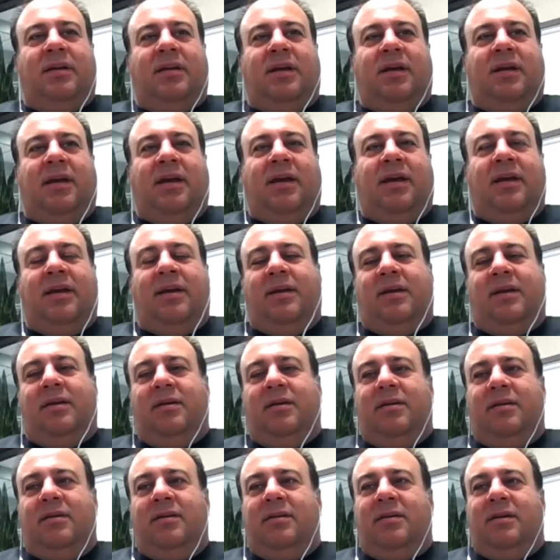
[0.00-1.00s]

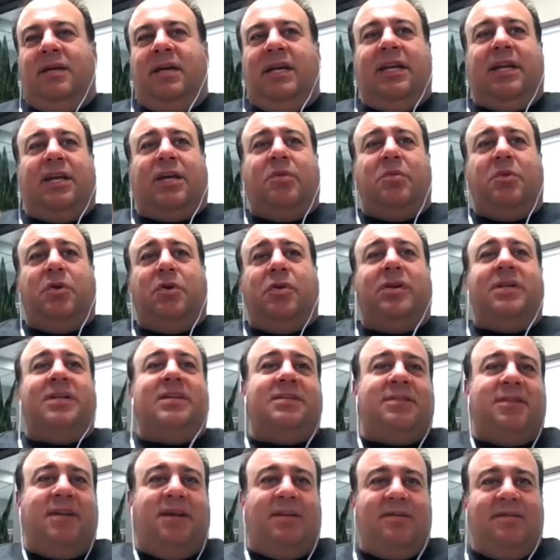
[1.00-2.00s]
a community
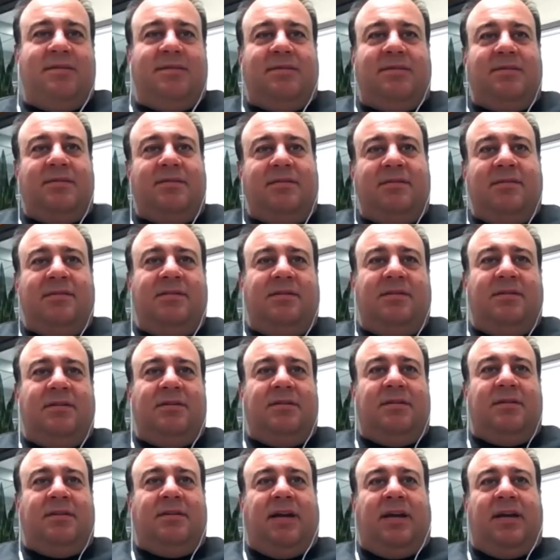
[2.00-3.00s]
sense.
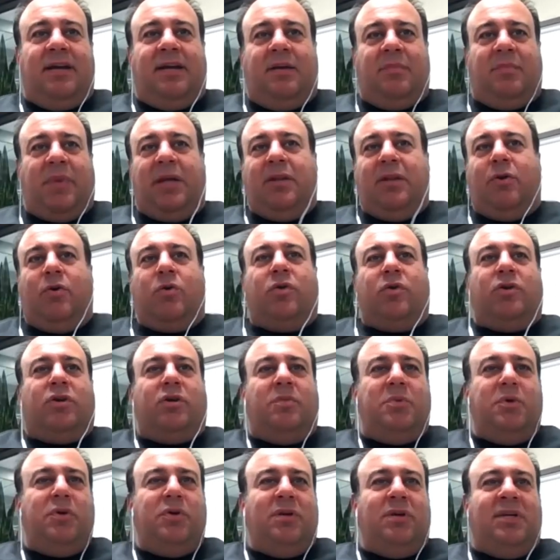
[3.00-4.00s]
In my local
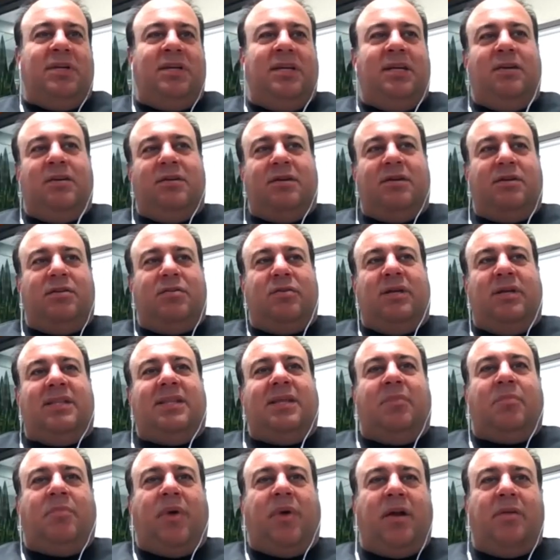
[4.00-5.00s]
community, you can create
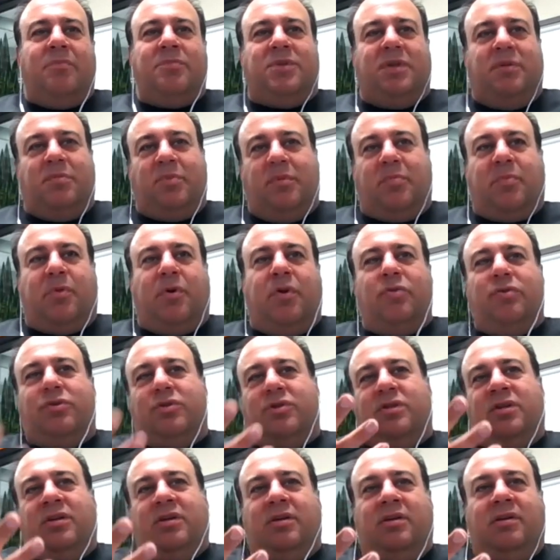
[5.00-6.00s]
that bottoms up
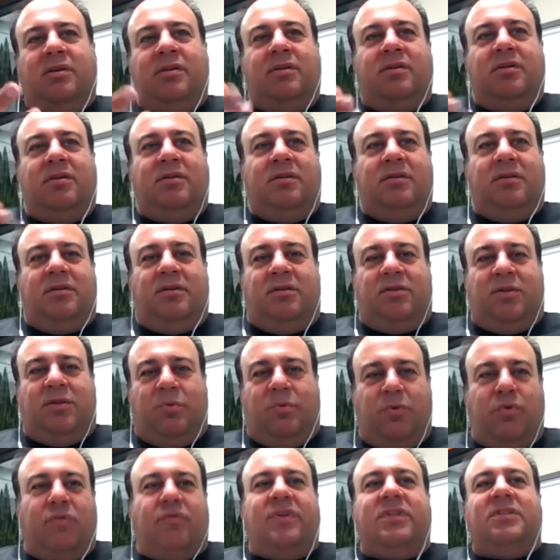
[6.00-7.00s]
approach to
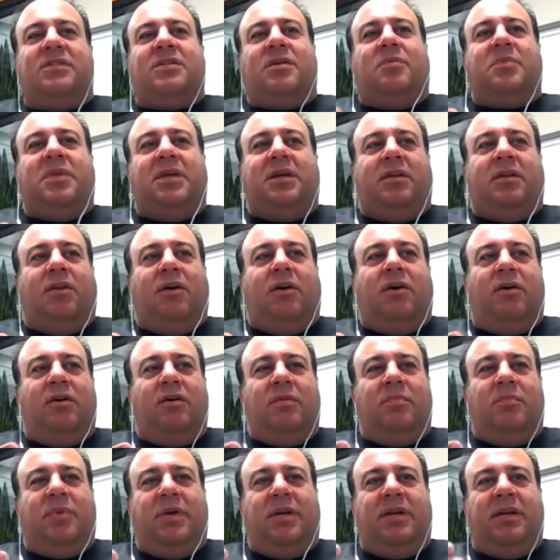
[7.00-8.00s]
moving something
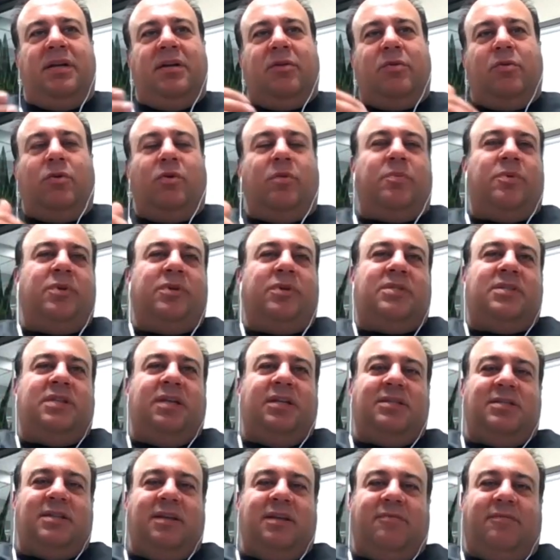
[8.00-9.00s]
along. But in a corporate
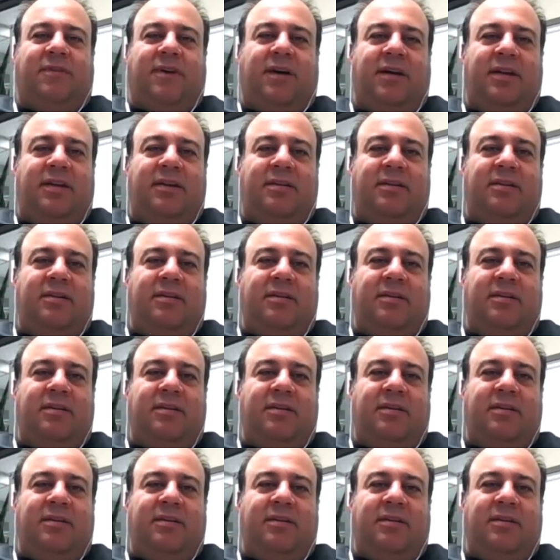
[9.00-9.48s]
sense, I find